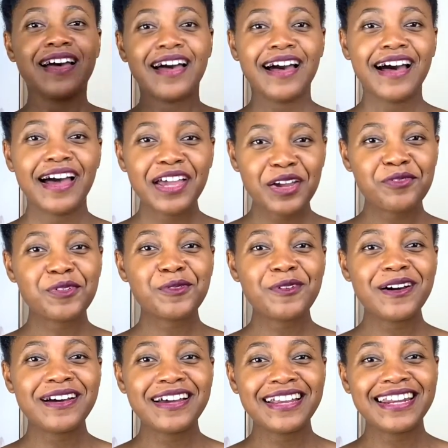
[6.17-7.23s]
Hi
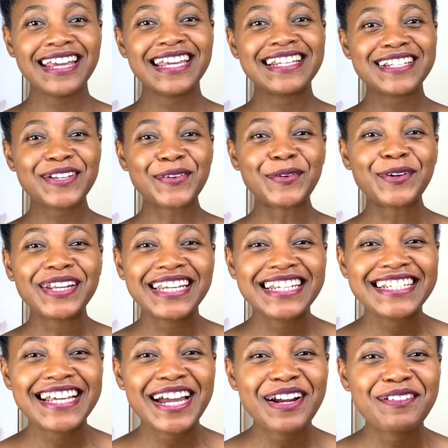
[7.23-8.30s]
everyone, it's Coily
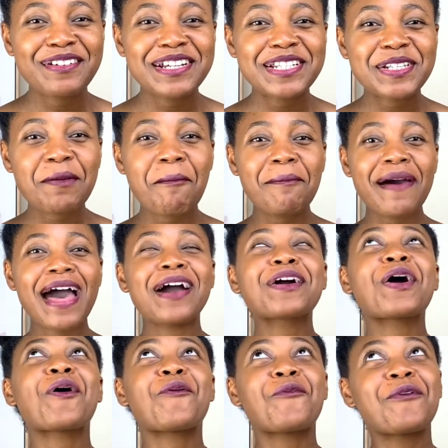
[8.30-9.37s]
Diaries
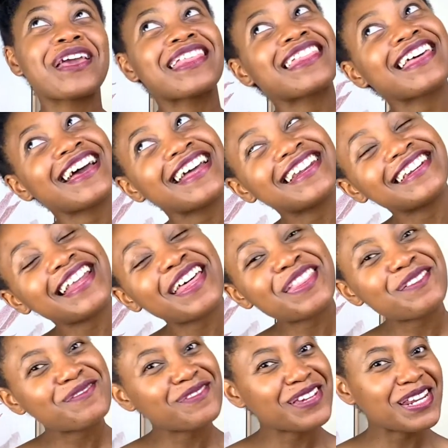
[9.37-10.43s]
back with
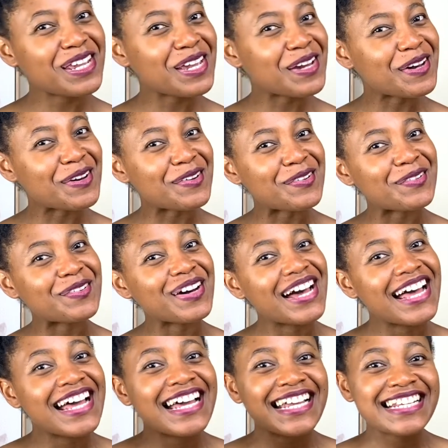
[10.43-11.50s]
another video.
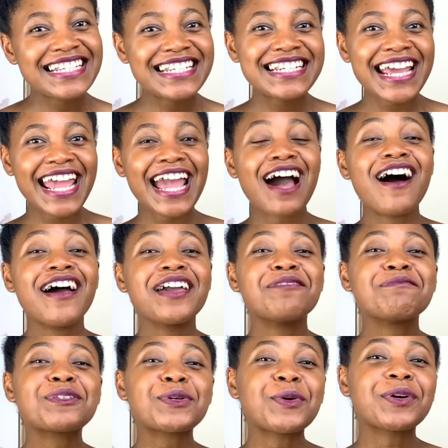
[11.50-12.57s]
Today I
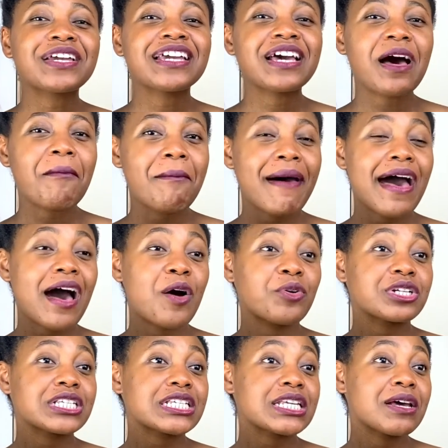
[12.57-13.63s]
am talking
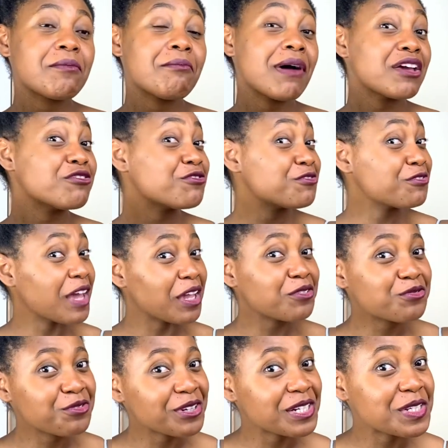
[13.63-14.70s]
about my
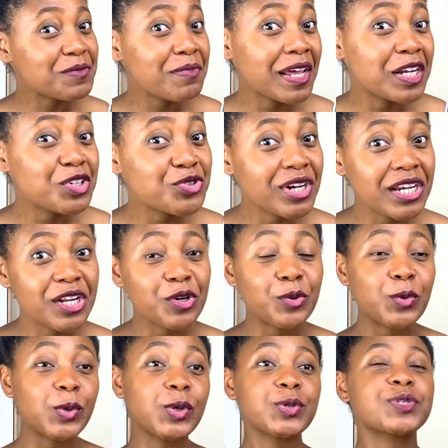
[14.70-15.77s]
favorite penetrating
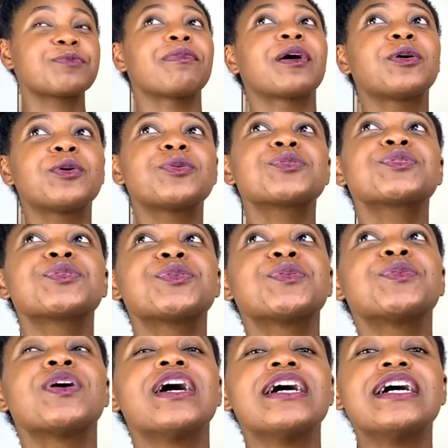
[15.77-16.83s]
oils, but
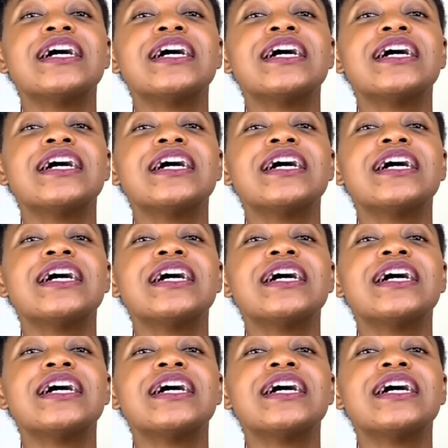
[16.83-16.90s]
also